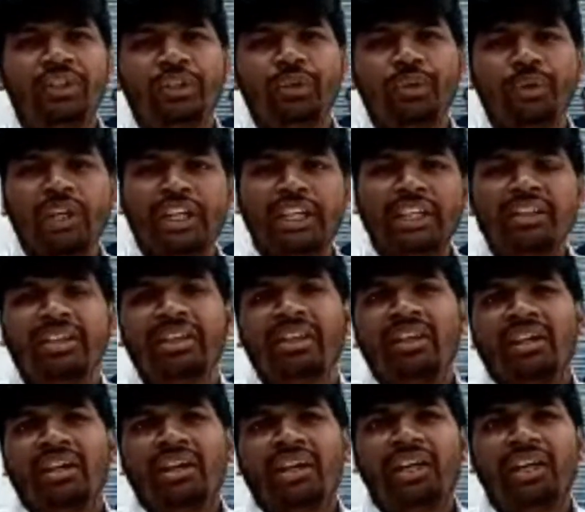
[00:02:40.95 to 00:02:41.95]
you can
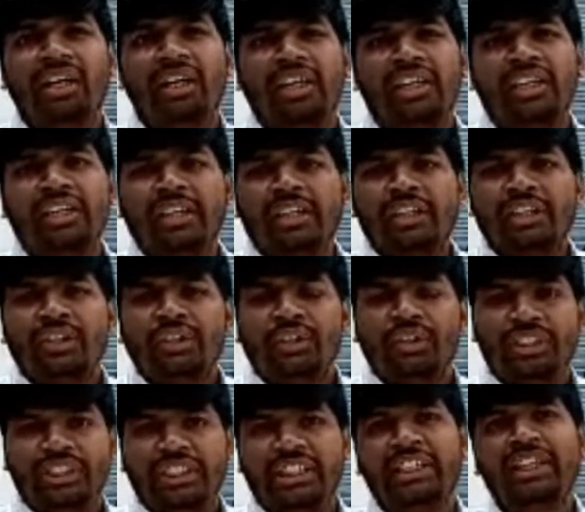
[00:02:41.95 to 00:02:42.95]
uh,
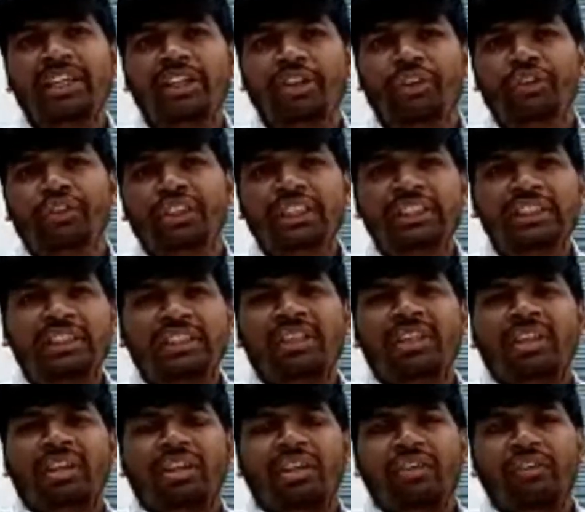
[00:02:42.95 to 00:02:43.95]
see the questions
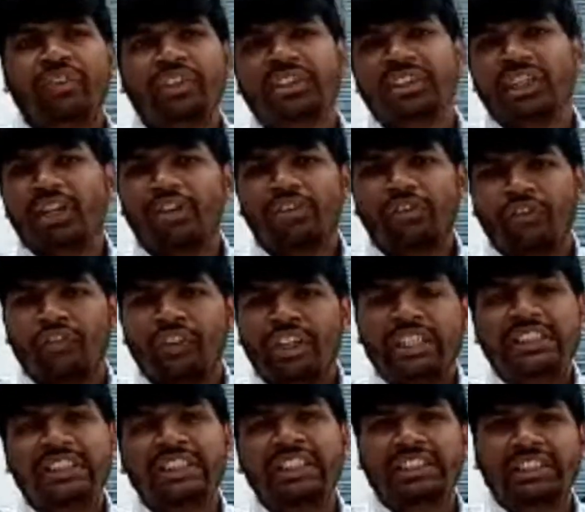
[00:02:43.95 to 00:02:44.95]
which are of
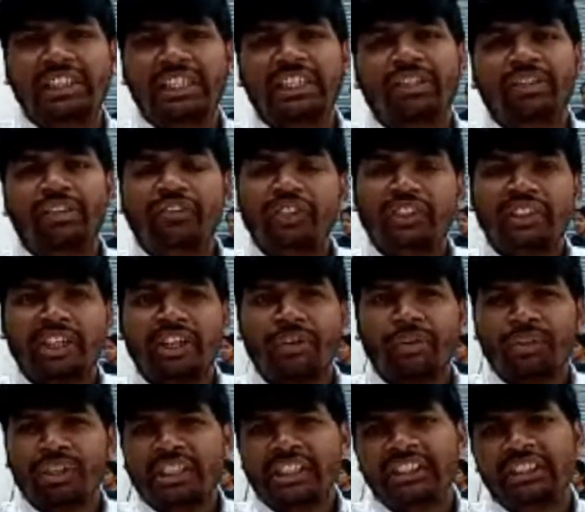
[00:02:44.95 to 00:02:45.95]
easier side, which are
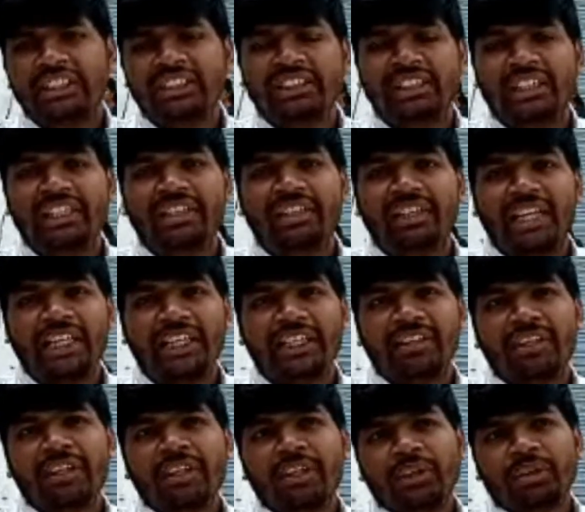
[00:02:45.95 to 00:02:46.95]
on easier side, right?